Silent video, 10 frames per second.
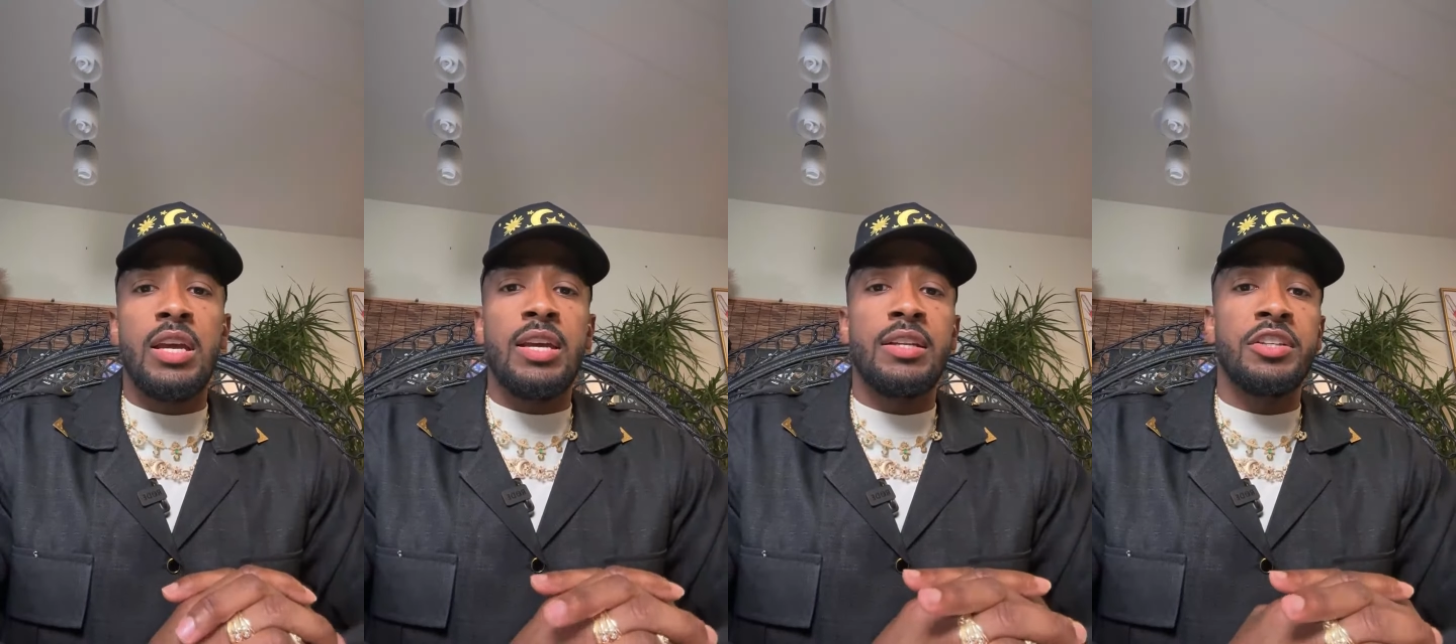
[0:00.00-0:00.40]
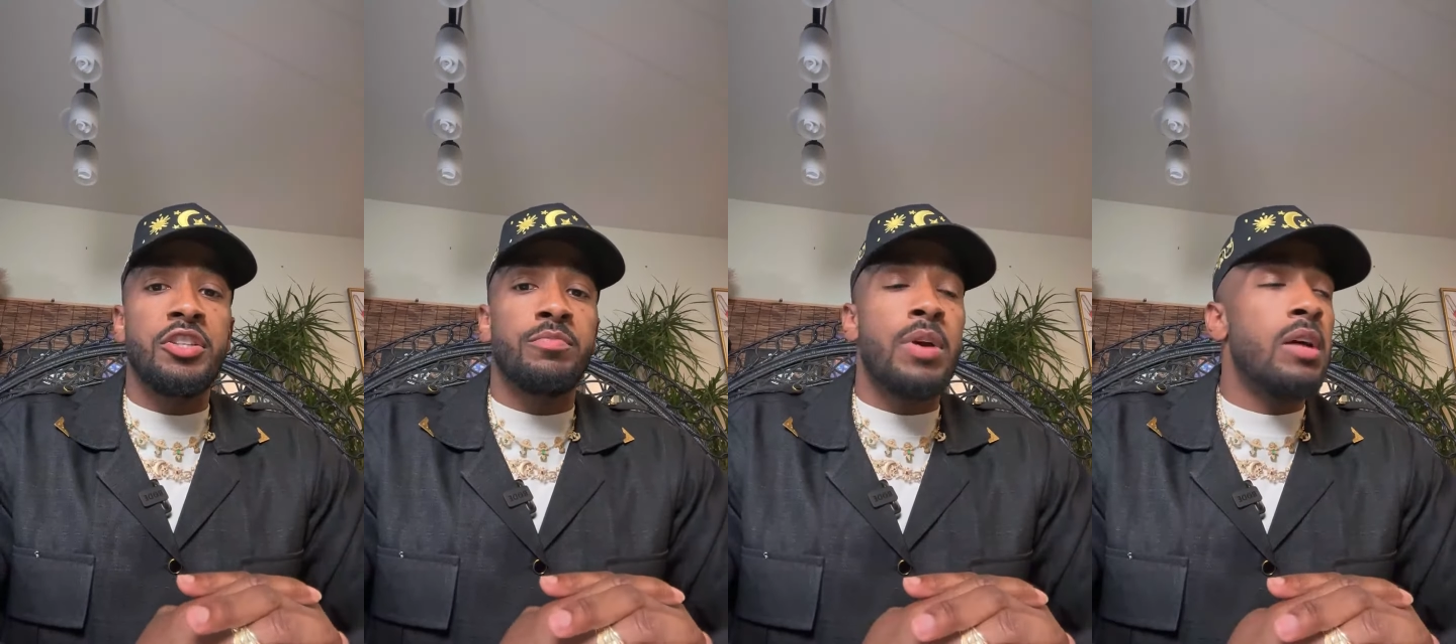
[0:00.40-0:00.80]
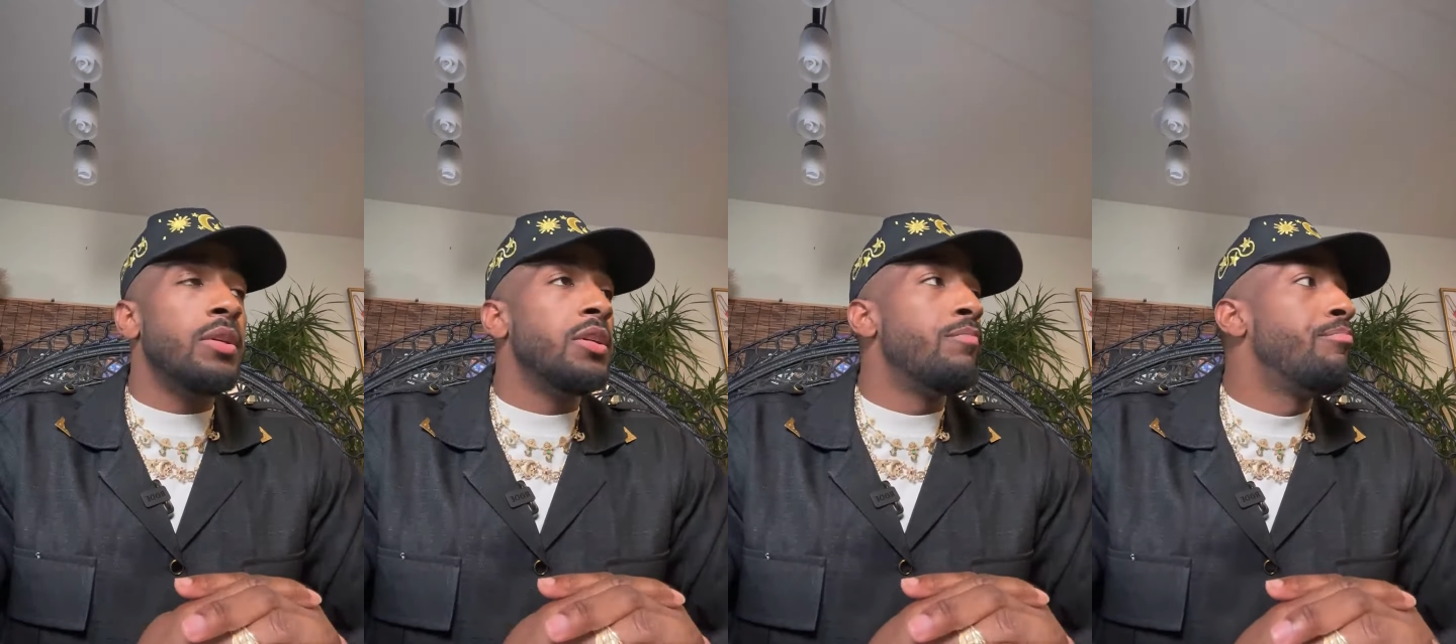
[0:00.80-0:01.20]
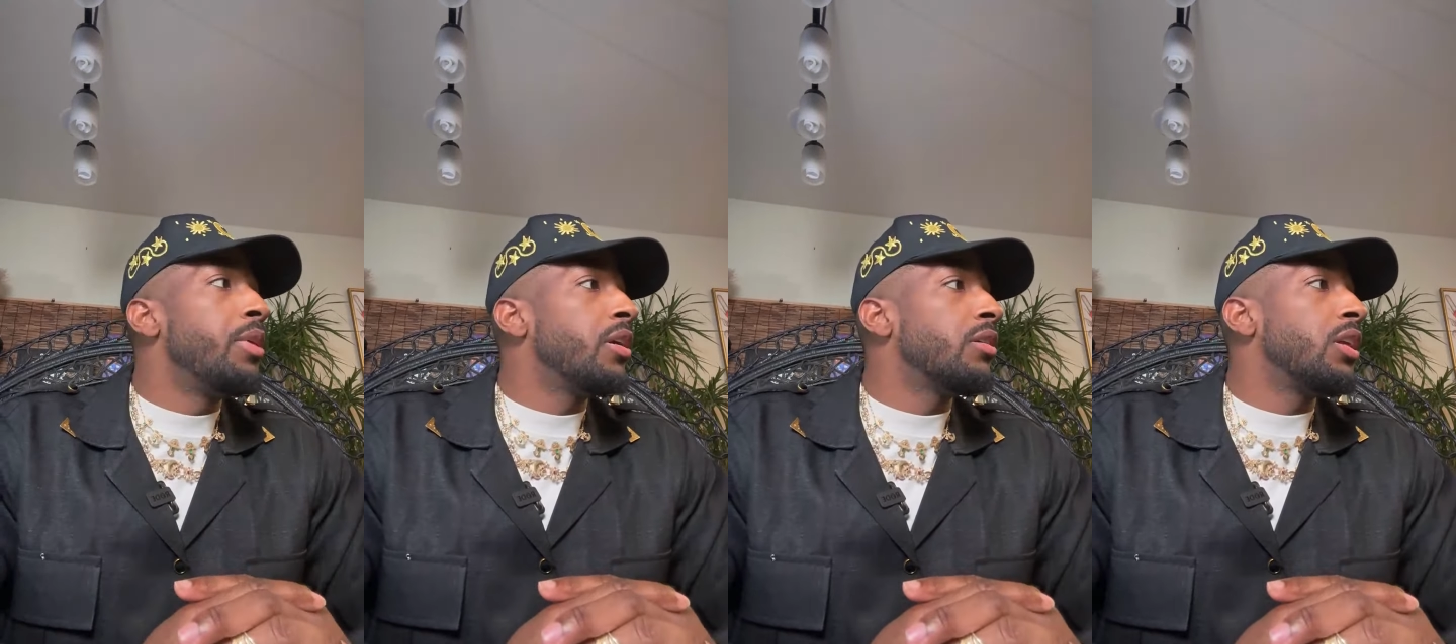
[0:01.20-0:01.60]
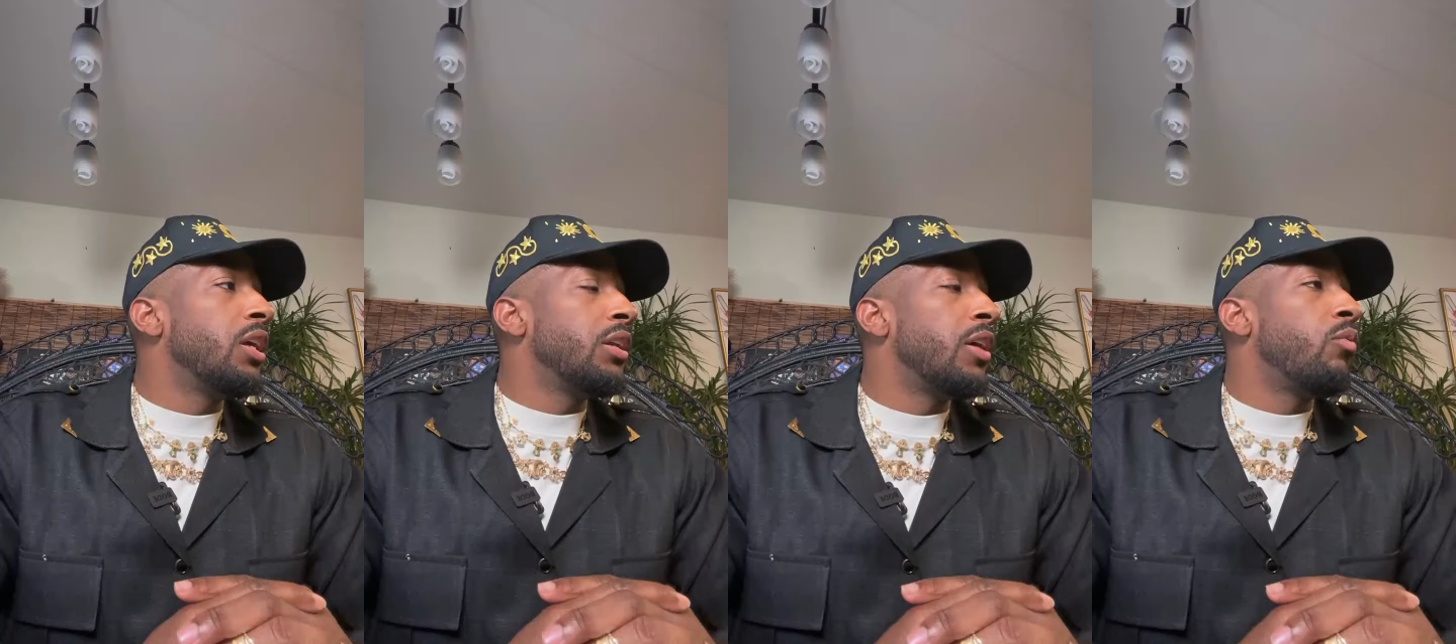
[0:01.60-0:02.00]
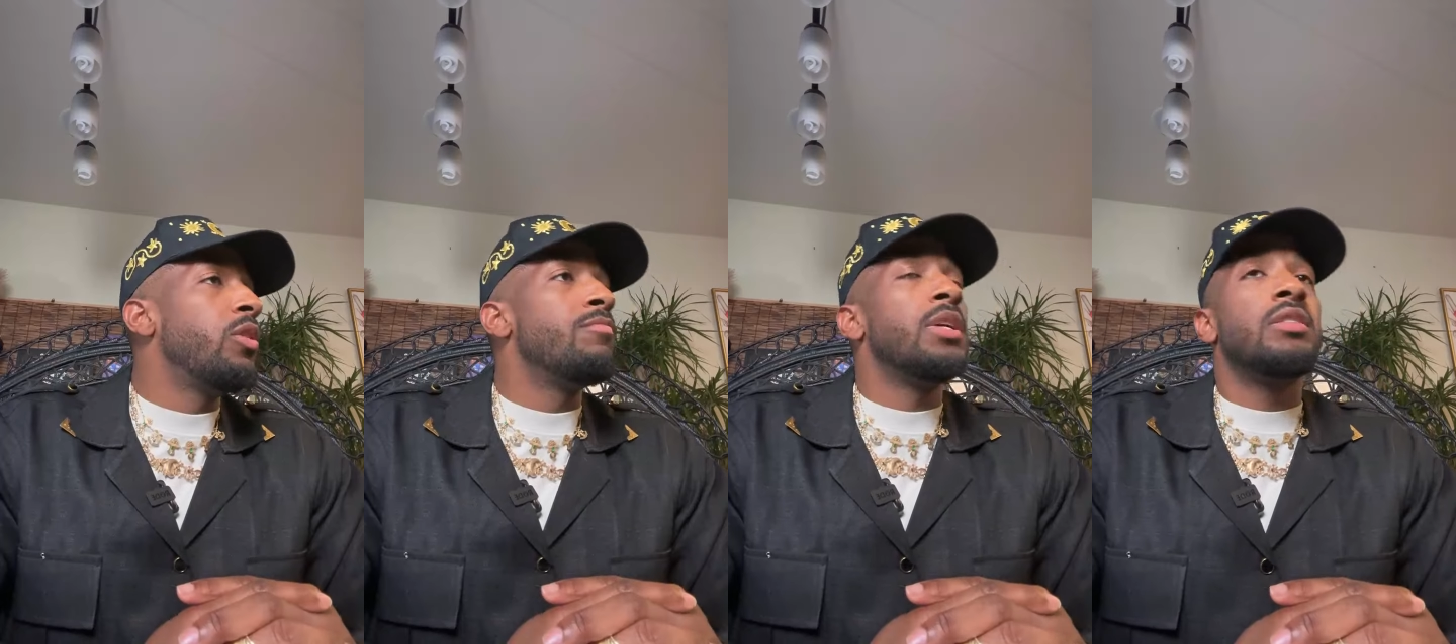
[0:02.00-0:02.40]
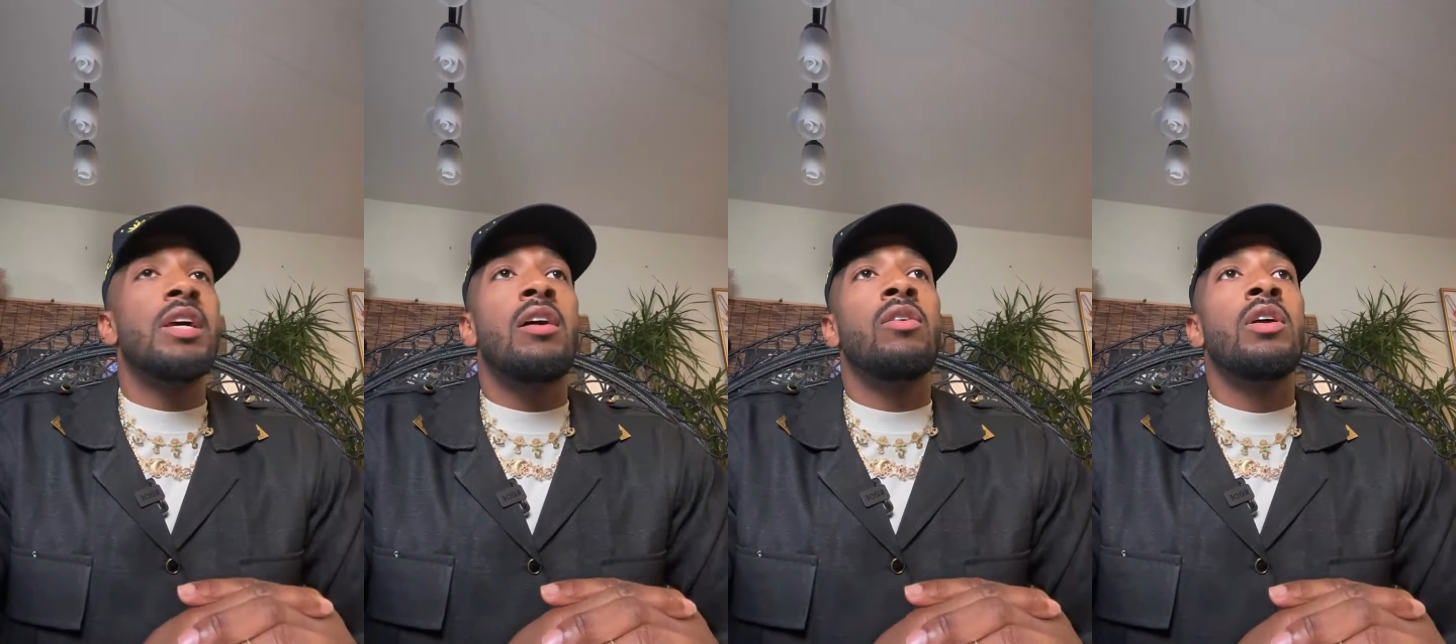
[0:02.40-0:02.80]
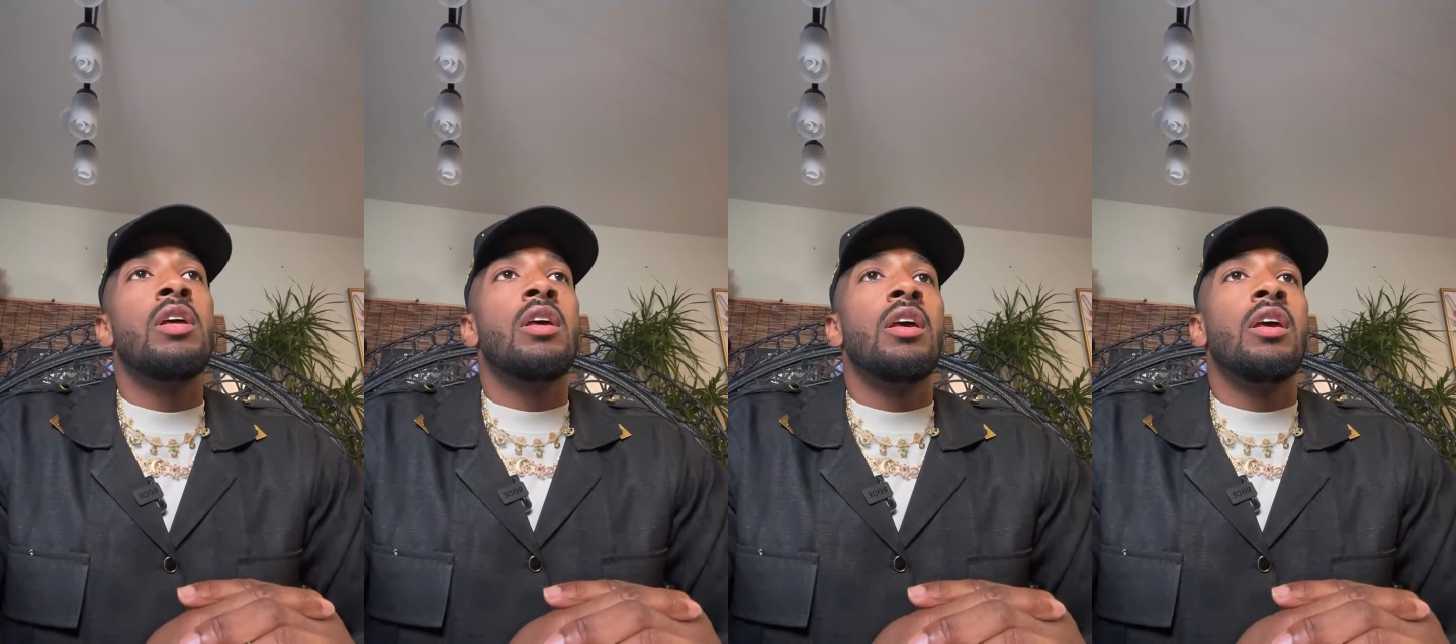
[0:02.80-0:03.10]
And this is probably the bigger thing that we miss out,